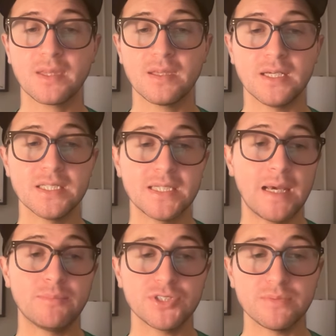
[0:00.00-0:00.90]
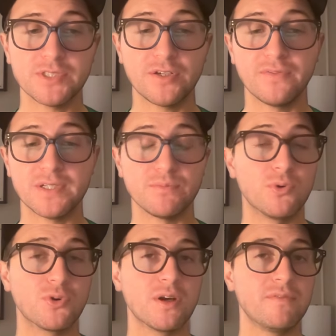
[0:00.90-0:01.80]
establish himself as
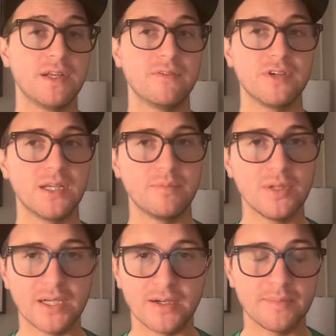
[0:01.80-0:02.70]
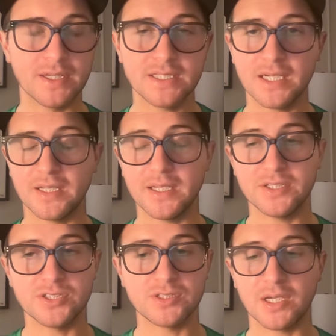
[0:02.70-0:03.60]
more of an everyday player. I'm not saying they
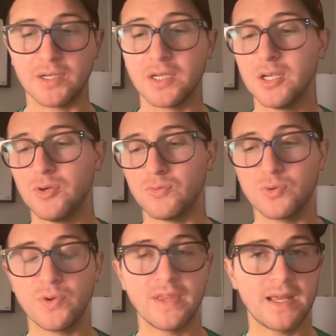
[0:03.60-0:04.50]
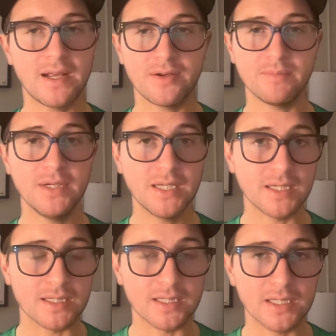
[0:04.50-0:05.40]
just like rule that out
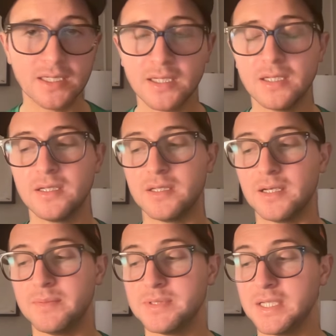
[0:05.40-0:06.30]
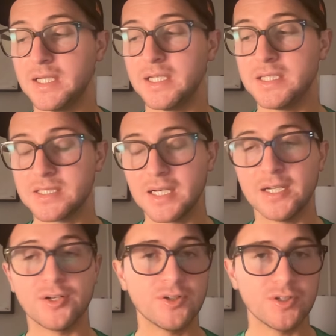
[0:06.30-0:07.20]
immediately. I'm saying he's got
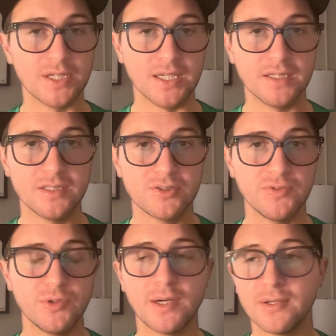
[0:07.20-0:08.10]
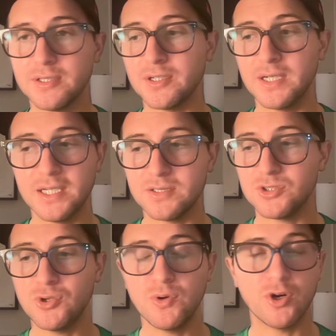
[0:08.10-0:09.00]
to earn it. So if you go out there and hit
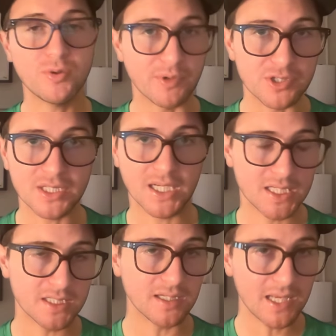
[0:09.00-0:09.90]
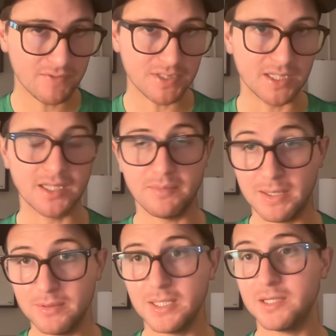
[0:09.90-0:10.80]
two homers against a lefty, then
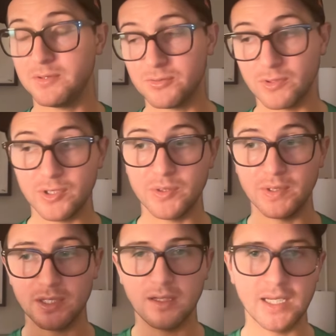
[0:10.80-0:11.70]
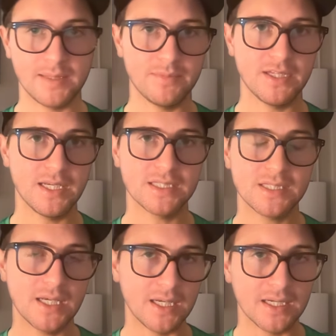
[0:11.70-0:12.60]
maybe they throw you in the lineup the
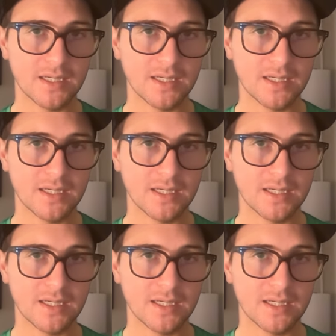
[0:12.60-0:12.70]
next day,